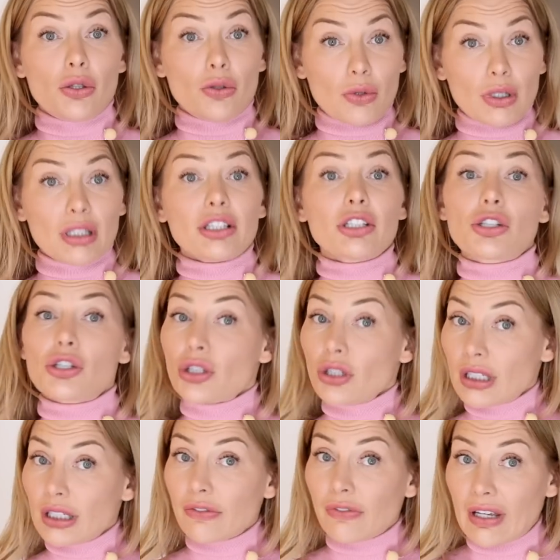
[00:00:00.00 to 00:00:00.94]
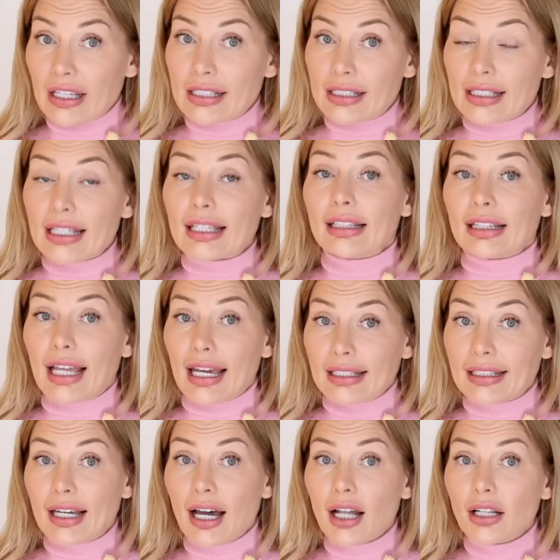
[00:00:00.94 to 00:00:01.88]
you really should invest in
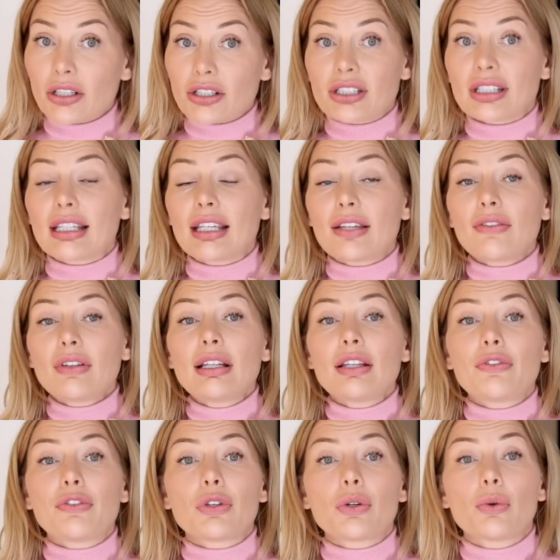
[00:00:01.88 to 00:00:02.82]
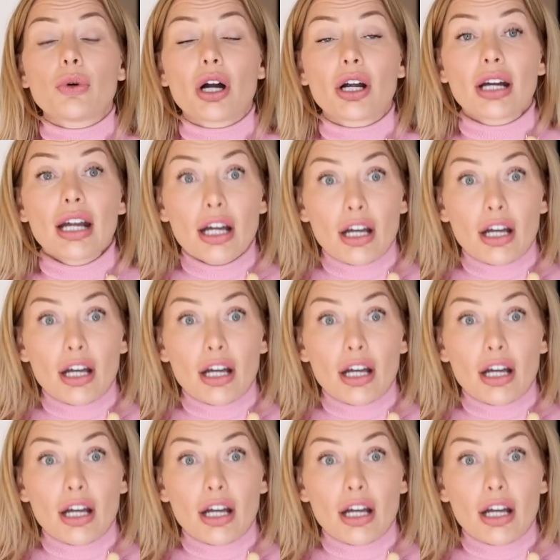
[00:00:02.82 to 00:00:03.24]
light colors, even if you are